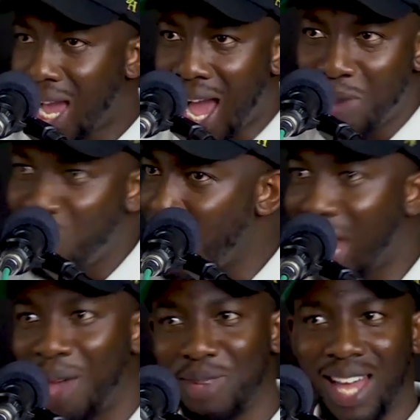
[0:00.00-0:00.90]
I'm
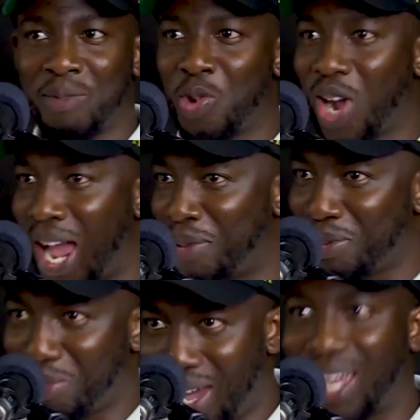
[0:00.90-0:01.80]
not
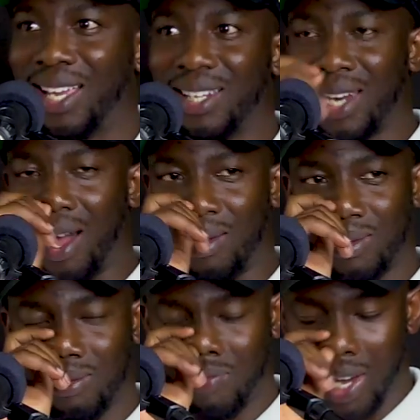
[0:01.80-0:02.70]
coming back now.